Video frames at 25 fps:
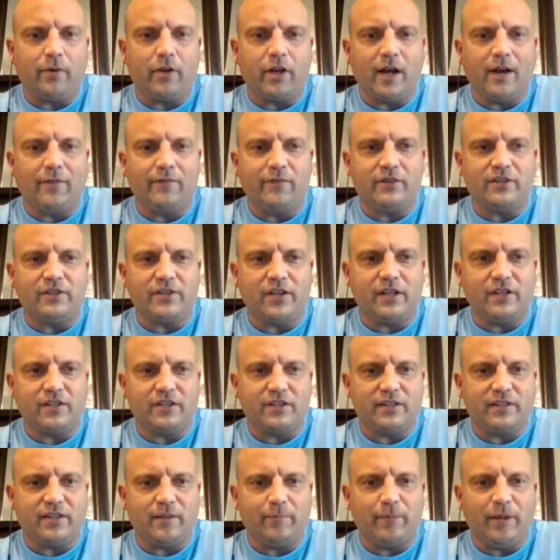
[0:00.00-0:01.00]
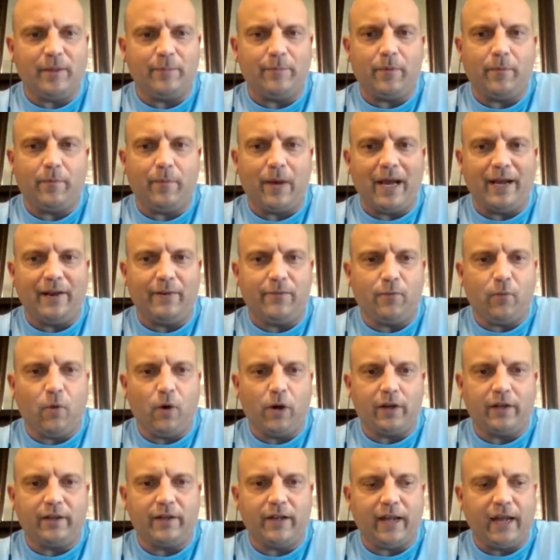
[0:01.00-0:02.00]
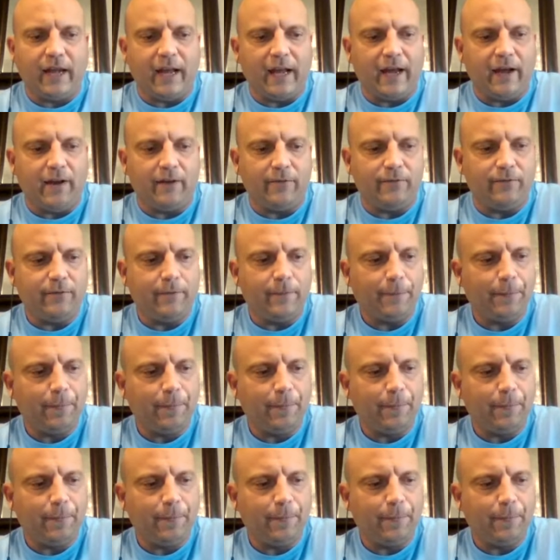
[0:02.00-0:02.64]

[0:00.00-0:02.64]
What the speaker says: conversations that people might have wanted to have